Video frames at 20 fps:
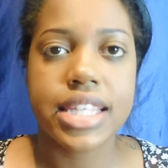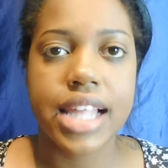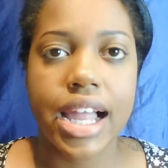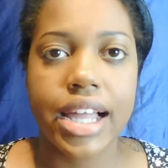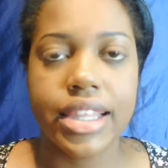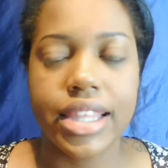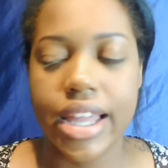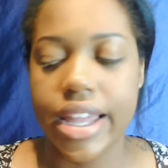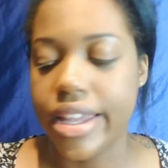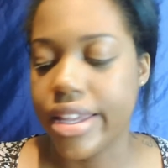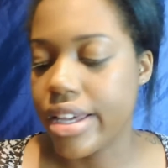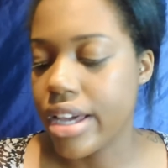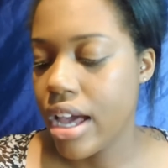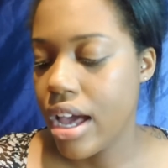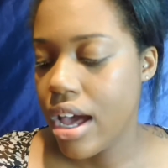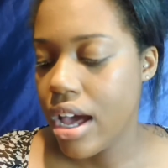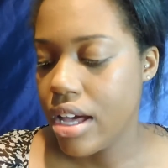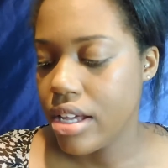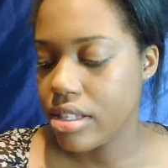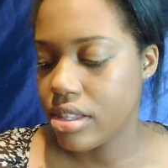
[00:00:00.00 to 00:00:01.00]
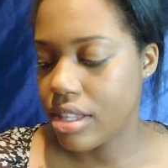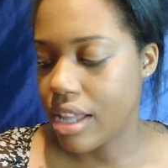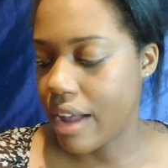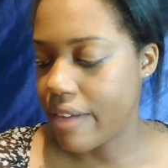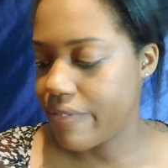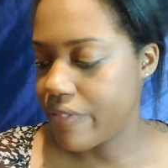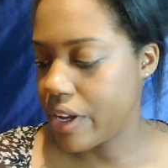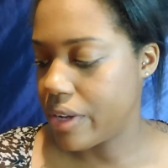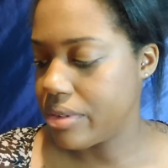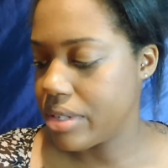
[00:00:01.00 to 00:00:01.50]
not like
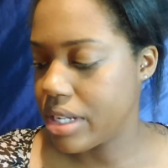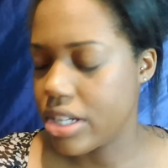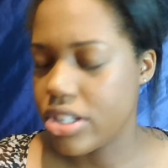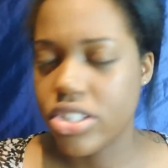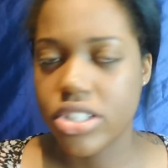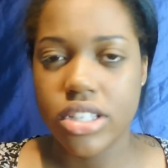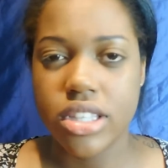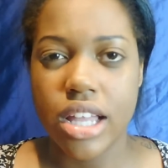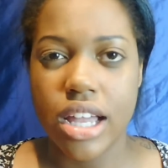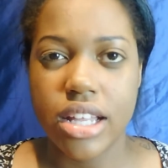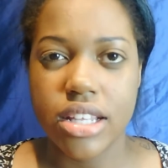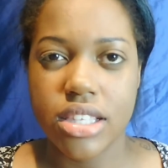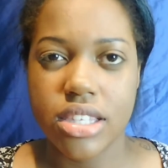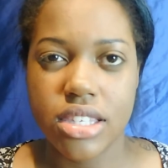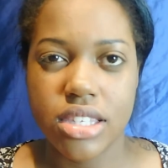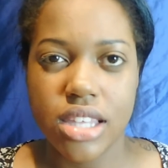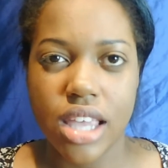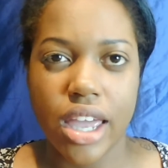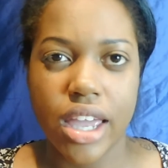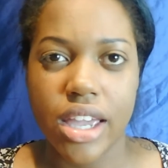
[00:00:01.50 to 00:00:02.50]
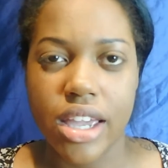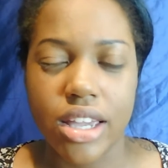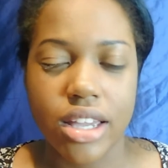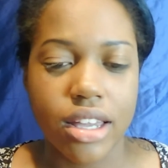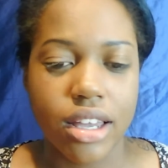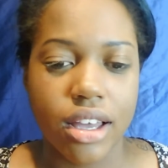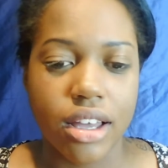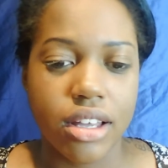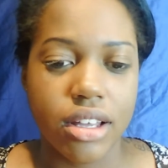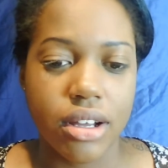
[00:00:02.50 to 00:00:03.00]
that foundation that's
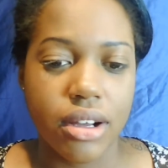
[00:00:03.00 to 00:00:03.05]
like,